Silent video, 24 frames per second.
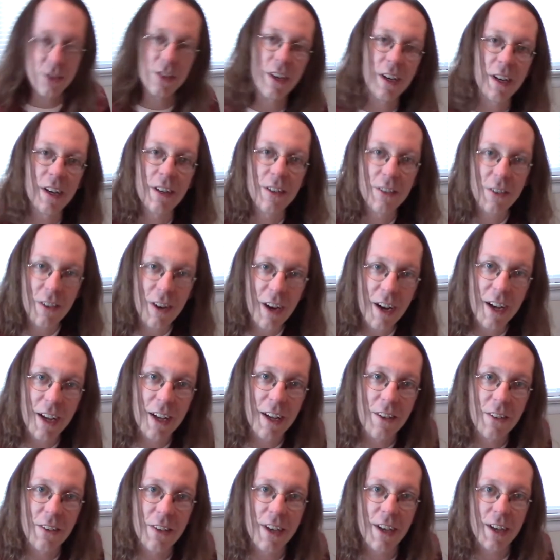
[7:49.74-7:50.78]
got a
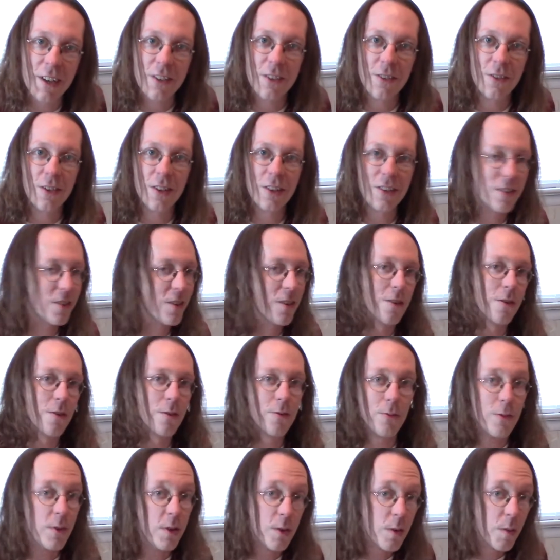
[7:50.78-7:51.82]
triangle next to it, so
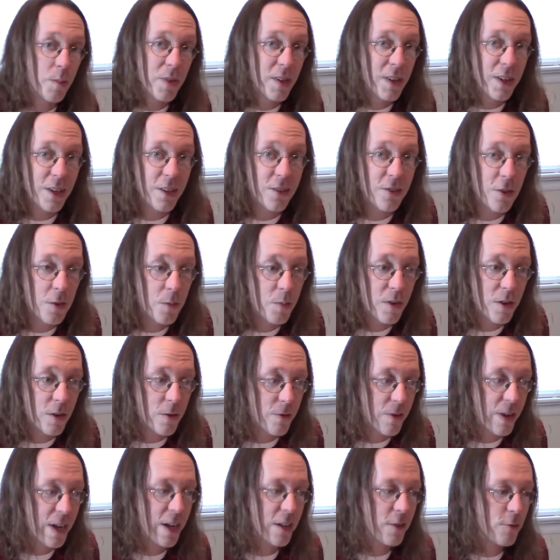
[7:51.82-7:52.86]
if we were playing super
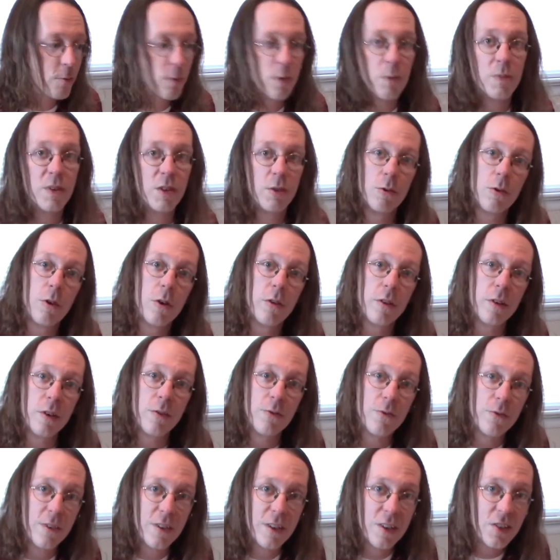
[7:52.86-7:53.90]
advanced, we'd be rolling
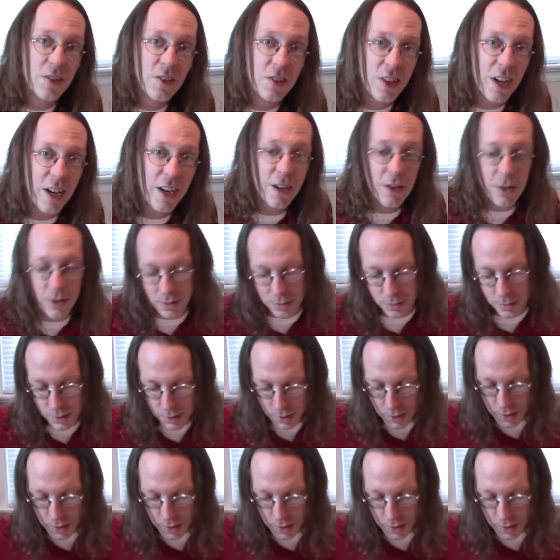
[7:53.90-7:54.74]
for a single.